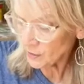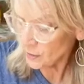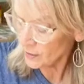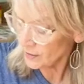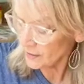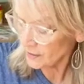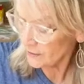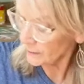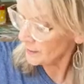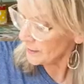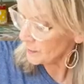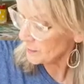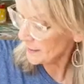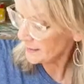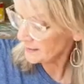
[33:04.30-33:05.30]
underneath of
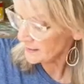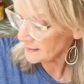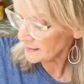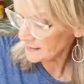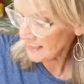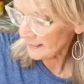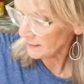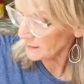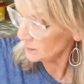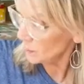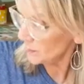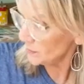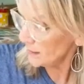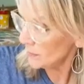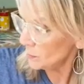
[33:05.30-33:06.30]
them, that's exactly
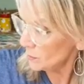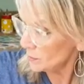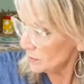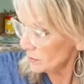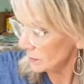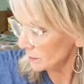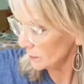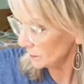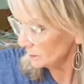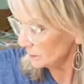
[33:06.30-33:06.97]
what they will do.